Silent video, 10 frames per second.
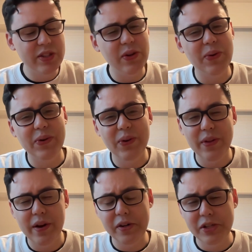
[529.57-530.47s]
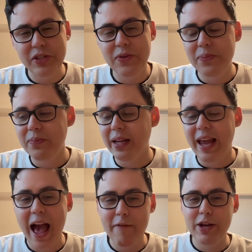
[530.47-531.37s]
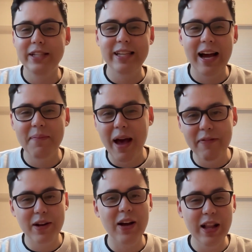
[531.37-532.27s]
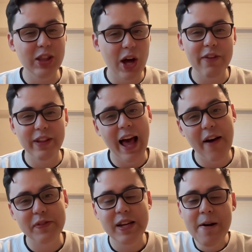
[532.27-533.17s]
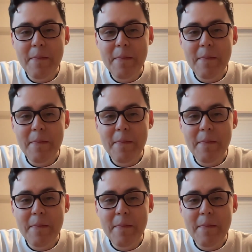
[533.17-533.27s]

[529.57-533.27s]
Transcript: so you're there just to like have a good time, have a lot of laughs,